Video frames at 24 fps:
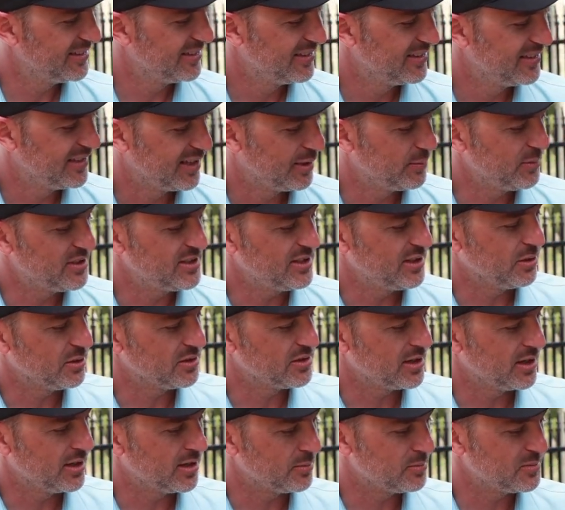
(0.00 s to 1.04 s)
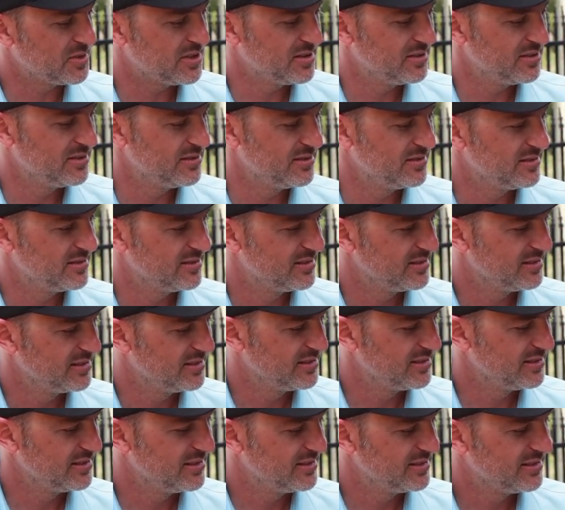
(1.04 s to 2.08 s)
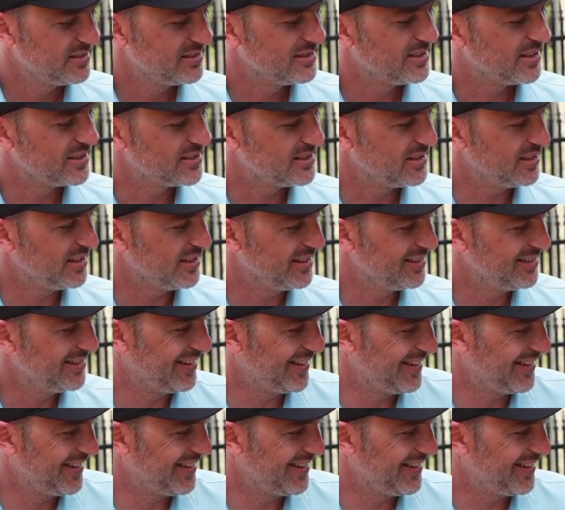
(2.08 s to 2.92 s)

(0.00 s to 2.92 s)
Yeah. Let me see those arms. Let's see.